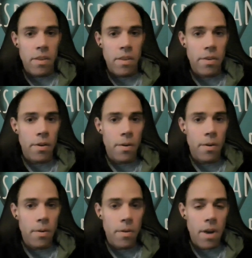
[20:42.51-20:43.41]

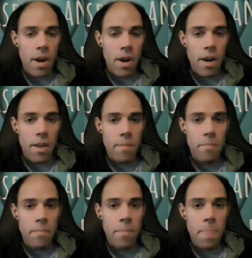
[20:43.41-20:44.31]

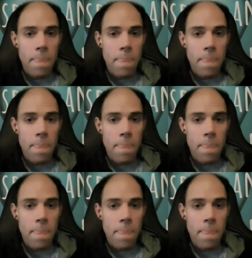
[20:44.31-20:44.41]
I'm,